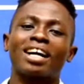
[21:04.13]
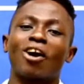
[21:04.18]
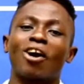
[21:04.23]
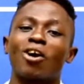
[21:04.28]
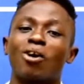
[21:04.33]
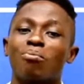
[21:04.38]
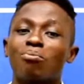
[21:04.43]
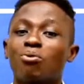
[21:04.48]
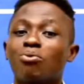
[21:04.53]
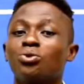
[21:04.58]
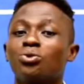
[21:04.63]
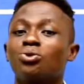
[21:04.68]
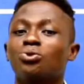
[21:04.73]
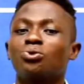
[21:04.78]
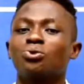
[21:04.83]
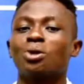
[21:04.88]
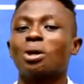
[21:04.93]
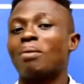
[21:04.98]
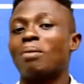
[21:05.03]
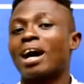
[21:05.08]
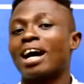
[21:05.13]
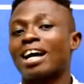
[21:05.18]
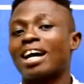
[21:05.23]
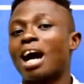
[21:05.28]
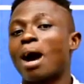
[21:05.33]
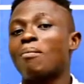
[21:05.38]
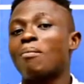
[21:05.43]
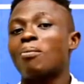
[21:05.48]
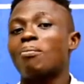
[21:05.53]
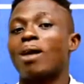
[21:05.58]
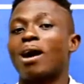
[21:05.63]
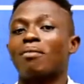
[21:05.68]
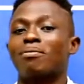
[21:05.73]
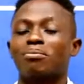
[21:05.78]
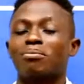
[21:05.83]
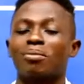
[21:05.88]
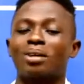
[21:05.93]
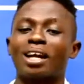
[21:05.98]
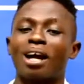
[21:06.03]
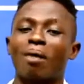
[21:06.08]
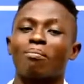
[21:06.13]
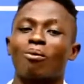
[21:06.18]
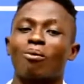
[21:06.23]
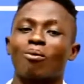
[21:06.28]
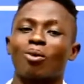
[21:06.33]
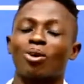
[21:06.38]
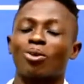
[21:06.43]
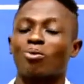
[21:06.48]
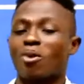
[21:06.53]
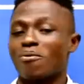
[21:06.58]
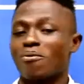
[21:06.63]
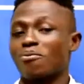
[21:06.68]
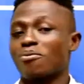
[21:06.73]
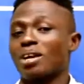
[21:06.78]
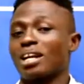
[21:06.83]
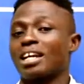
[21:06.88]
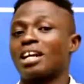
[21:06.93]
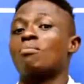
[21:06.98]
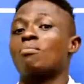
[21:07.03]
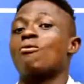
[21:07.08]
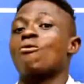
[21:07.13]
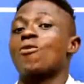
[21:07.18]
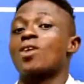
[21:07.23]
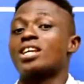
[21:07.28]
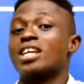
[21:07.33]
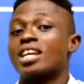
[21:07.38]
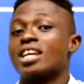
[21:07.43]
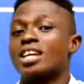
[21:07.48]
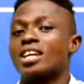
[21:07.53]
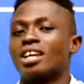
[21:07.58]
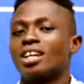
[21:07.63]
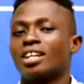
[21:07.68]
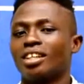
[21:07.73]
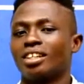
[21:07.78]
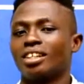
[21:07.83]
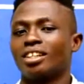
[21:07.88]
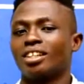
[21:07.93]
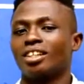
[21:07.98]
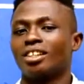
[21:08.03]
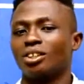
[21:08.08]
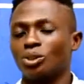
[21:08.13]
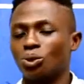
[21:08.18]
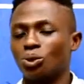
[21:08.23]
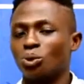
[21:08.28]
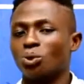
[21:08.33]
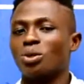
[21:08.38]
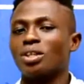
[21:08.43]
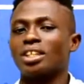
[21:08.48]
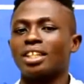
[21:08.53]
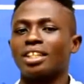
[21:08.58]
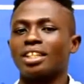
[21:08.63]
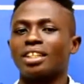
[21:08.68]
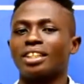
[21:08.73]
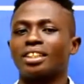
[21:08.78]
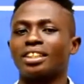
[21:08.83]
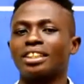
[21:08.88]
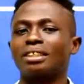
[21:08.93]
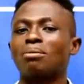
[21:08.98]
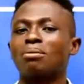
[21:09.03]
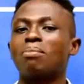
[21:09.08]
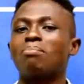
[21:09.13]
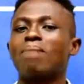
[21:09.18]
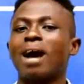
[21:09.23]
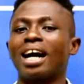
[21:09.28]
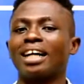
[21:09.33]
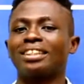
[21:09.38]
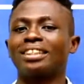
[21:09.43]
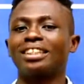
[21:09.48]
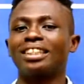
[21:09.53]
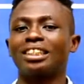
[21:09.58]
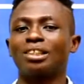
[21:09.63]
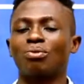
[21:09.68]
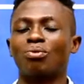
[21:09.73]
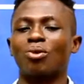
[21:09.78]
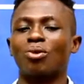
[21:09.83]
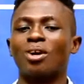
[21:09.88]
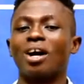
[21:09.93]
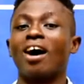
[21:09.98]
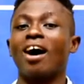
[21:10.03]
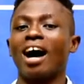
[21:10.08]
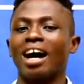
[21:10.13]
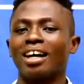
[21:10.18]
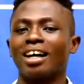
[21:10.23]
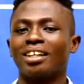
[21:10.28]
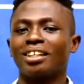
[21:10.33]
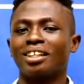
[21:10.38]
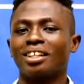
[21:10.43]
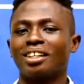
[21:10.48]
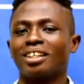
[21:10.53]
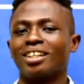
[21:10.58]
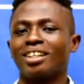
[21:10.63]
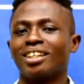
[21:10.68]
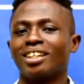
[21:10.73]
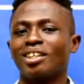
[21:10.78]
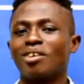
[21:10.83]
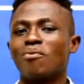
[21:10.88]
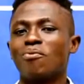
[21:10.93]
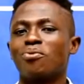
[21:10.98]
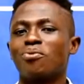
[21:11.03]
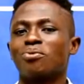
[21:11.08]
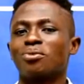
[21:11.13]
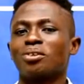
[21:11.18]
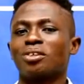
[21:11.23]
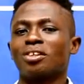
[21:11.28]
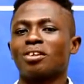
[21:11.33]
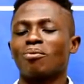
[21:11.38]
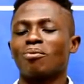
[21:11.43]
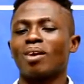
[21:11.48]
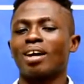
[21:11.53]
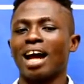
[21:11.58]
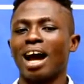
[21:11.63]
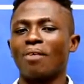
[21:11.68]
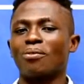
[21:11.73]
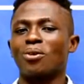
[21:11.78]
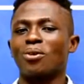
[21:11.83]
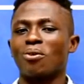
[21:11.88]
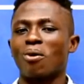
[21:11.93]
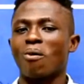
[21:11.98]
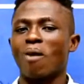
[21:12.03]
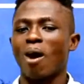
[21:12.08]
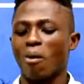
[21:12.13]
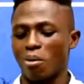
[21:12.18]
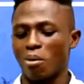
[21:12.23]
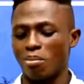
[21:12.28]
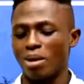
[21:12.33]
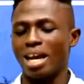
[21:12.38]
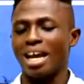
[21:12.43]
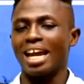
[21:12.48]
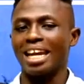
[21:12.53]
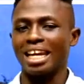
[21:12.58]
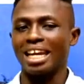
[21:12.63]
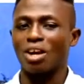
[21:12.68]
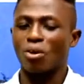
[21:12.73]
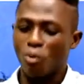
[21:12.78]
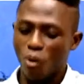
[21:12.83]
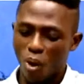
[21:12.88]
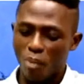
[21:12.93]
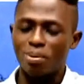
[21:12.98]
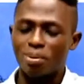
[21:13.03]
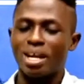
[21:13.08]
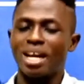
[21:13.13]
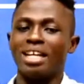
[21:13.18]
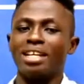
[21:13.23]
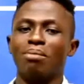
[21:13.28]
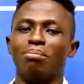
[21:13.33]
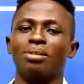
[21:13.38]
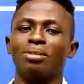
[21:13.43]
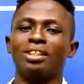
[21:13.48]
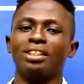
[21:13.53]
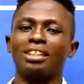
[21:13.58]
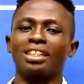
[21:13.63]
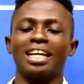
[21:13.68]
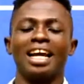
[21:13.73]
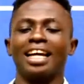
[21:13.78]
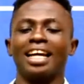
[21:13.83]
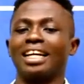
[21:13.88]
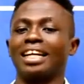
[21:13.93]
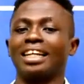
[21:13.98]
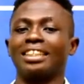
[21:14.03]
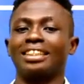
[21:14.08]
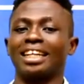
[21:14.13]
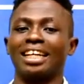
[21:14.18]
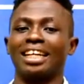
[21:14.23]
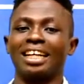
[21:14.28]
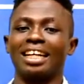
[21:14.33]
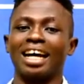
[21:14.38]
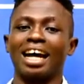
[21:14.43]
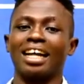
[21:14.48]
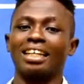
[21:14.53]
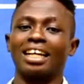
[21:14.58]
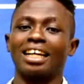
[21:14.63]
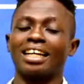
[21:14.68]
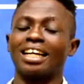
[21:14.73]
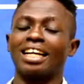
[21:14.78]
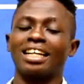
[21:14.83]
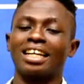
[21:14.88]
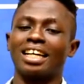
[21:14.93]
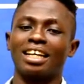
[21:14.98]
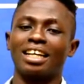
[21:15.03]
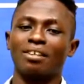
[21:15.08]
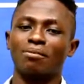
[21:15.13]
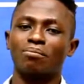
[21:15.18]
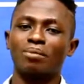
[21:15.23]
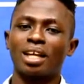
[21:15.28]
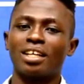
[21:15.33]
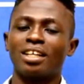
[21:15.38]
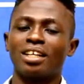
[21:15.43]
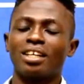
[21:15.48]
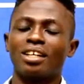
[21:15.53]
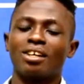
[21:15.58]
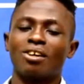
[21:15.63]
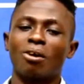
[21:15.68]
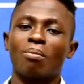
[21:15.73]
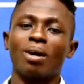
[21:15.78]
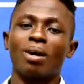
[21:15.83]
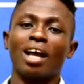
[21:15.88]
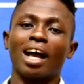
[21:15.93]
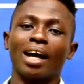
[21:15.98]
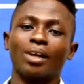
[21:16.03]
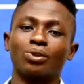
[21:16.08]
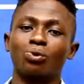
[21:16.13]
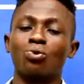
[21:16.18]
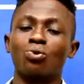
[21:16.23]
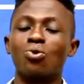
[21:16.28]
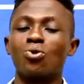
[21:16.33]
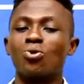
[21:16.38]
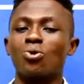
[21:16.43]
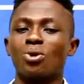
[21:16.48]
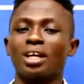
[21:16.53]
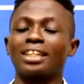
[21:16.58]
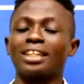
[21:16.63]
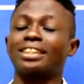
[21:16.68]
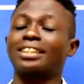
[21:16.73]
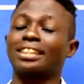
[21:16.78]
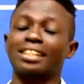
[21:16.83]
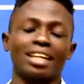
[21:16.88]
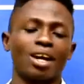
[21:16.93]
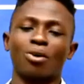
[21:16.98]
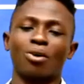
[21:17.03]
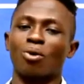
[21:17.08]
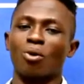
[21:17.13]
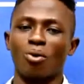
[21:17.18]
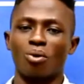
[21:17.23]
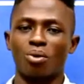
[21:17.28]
movies to my cabo mouth from Madame one, won't find them away. It's okay. It's my back seat for me. If when I dream over all my handling company meeting and catcher and another day, obey our school, yes, Salano.